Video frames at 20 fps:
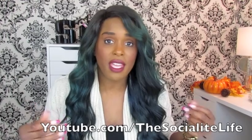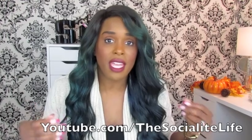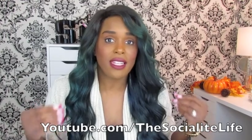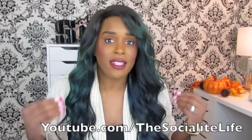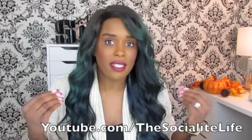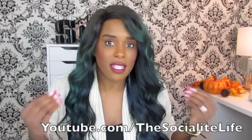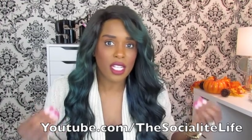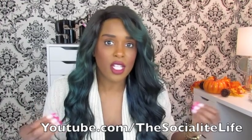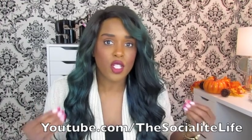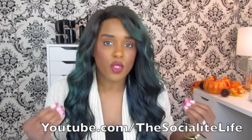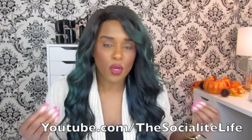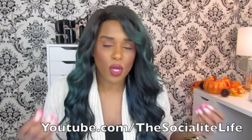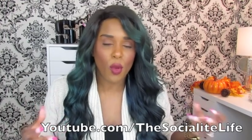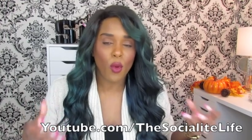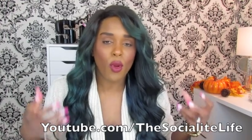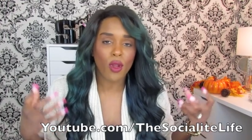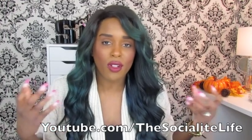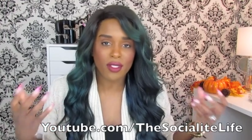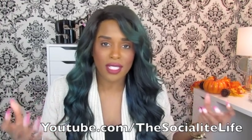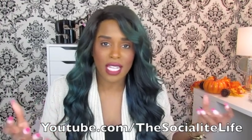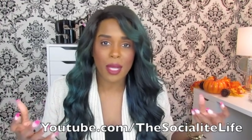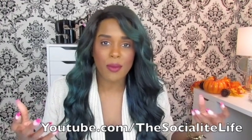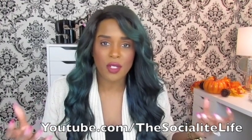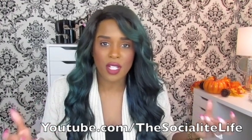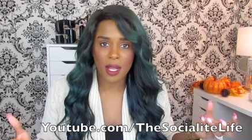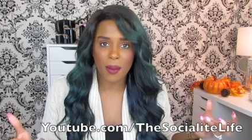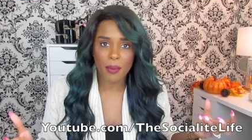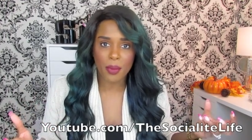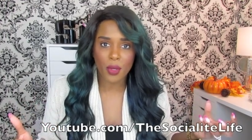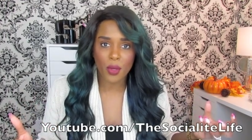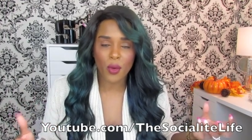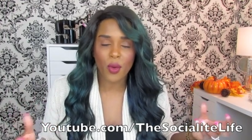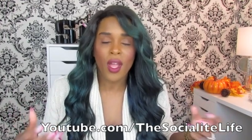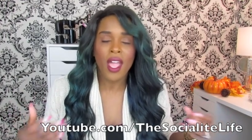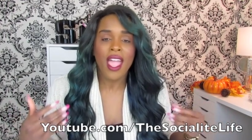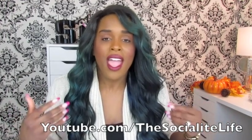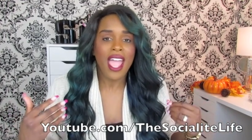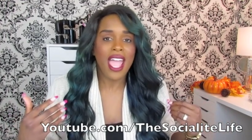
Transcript: a tea tree oil type shampoo,